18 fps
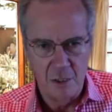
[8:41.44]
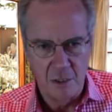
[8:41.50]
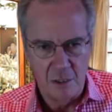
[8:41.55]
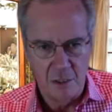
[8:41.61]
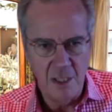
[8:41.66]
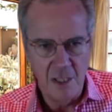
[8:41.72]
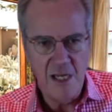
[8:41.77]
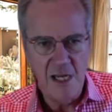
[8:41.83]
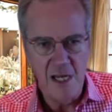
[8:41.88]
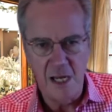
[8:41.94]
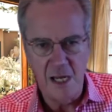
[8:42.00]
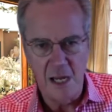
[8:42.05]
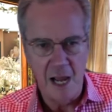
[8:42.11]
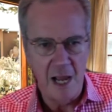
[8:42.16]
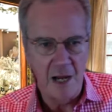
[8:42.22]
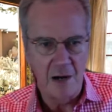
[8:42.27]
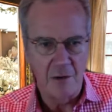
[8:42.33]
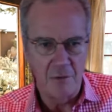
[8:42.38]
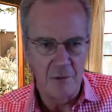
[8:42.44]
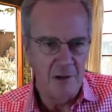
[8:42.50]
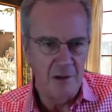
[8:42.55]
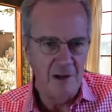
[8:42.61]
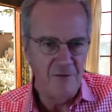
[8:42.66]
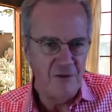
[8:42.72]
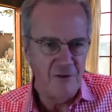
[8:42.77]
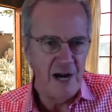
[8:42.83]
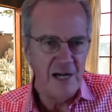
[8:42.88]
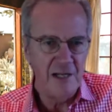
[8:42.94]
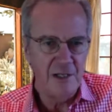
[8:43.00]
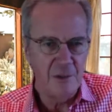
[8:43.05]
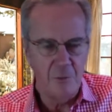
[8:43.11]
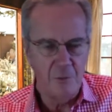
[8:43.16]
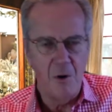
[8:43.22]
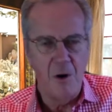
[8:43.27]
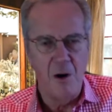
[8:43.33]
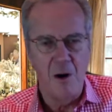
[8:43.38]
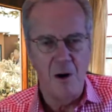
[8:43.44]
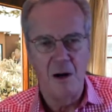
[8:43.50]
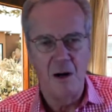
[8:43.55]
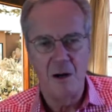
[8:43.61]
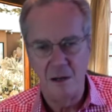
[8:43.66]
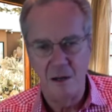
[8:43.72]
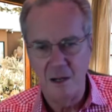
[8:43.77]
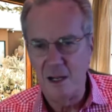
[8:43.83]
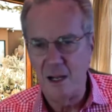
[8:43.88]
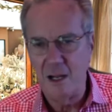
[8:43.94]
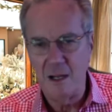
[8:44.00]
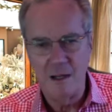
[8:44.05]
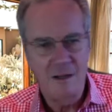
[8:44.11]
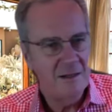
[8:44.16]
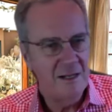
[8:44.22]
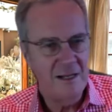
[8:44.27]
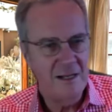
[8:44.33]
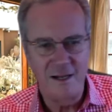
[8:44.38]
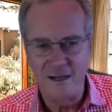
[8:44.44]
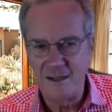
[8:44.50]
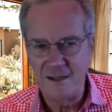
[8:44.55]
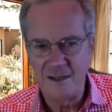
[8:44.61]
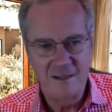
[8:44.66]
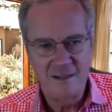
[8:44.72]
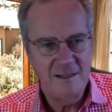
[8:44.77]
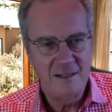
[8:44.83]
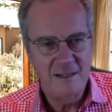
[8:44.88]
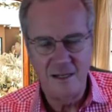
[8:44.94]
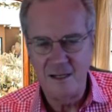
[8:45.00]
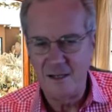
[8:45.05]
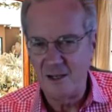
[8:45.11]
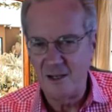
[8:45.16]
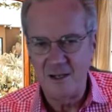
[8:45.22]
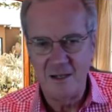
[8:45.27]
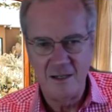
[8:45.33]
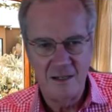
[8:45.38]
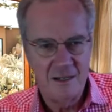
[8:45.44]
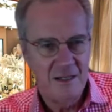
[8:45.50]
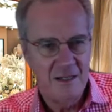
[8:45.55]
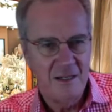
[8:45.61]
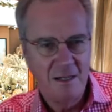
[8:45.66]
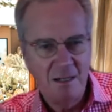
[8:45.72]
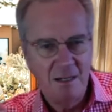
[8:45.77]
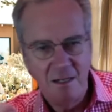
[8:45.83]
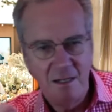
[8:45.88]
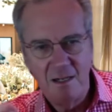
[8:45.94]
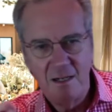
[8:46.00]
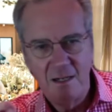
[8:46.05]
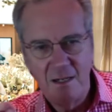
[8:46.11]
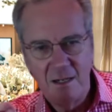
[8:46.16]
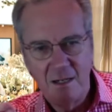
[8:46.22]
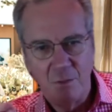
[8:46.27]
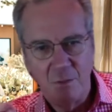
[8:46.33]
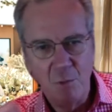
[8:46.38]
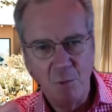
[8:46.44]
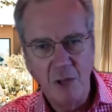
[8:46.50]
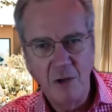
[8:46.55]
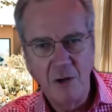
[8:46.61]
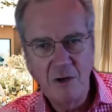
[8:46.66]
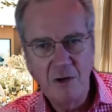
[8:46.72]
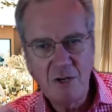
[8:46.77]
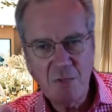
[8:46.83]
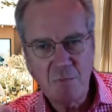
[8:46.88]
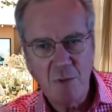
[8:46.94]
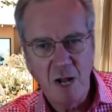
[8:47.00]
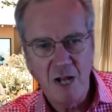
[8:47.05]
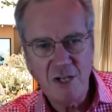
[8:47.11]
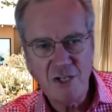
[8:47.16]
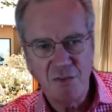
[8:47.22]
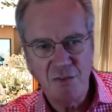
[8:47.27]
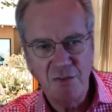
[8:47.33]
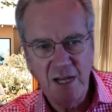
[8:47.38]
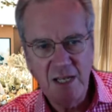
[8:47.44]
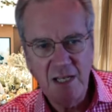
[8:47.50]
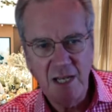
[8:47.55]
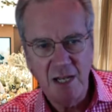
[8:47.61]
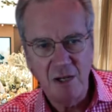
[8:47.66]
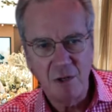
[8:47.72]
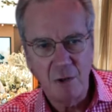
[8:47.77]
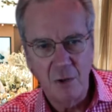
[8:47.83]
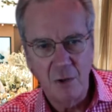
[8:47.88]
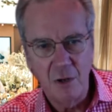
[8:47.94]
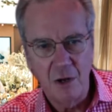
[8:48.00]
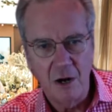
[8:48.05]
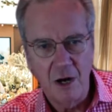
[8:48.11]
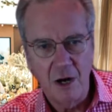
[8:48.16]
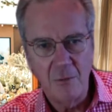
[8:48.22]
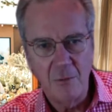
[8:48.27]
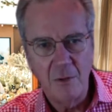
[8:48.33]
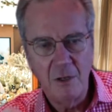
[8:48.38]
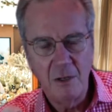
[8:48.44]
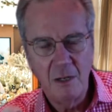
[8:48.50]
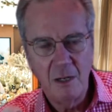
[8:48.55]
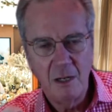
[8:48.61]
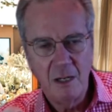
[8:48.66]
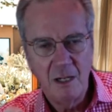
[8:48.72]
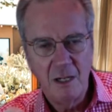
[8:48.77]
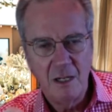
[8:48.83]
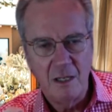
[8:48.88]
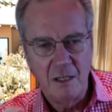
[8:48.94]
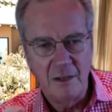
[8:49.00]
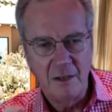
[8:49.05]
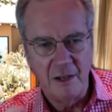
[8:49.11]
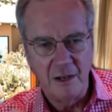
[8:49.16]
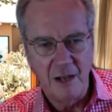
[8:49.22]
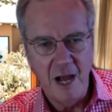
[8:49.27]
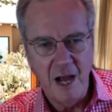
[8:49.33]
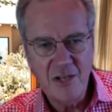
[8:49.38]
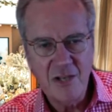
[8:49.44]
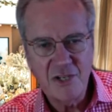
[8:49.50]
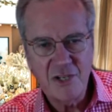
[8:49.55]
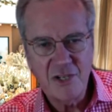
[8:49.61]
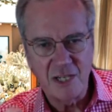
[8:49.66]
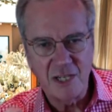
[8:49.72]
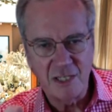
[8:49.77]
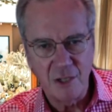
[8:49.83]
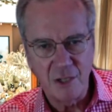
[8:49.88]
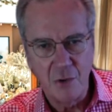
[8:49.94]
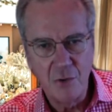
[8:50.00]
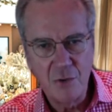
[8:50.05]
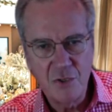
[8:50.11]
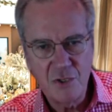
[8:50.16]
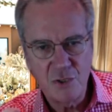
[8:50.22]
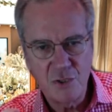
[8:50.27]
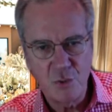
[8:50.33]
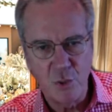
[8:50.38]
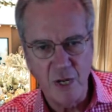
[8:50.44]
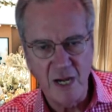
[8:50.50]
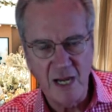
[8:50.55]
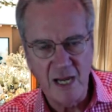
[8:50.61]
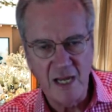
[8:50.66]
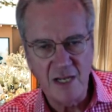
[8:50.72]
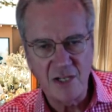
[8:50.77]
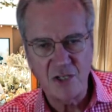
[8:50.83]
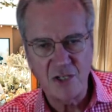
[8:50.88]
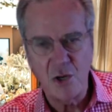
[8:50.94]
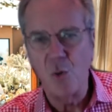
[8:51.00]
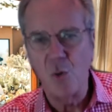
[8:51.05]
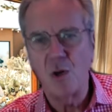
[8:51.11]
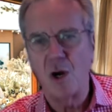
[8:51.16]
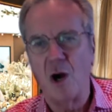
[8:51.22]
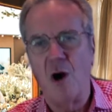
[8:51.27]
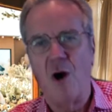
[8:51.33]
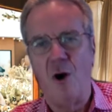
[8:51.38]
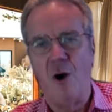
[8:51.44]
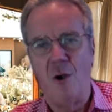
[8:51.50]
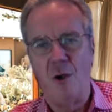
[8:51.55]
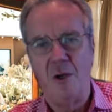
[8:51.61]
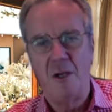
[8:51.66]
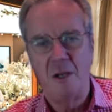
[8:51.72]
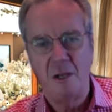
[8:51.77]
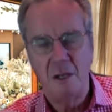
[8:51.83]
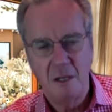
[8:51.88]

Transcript: Lee how to really fight the war. Uh uh-uh, uh, uh-uh. Wilderness, Spotsylvania, and Cold Harbor, the losses at those three so called